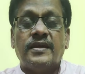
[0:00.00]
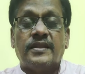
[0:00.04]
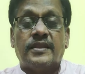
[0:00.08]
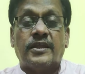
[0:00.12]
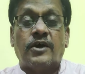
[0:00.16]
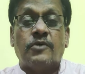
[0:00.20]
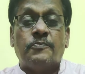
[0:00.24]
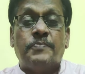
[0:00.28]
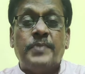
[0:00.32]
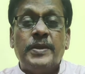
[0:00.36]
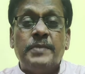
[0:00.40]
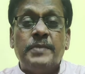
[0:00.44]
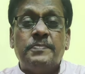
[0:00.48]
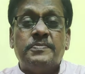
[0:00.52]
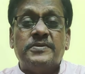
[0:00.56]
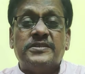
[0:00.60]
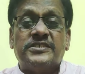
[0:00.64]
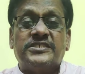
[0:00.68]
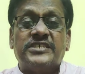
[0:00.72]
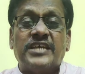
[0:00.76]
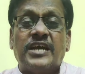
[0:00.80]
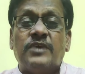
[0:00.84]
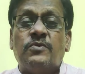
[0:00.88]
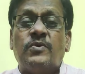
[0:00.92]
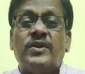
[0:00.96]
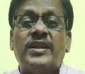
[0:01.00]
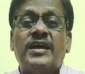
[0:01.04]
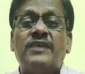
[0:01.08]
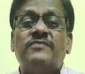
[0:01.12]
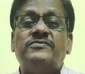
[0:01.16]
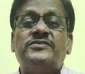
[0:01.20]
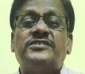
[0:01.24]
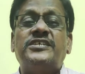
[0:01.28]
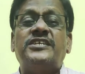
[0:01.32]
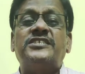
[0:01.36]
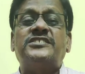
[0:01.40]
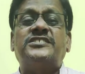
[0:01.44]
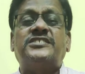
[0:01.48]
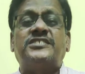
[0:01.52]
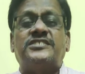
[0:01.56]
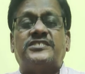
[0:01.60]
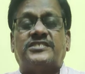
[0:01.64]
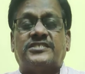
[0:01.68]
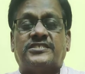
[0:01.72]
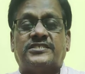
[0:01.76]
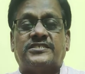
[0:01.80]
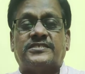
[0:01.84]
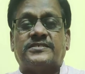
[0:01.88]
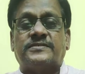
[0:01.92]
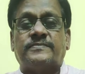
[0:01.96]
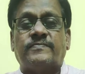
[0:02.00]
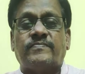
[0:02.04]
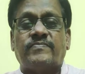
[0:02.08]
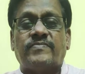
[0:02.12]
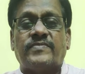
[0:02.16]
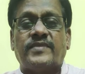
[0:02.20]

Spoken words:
Now people say, I want to have justice.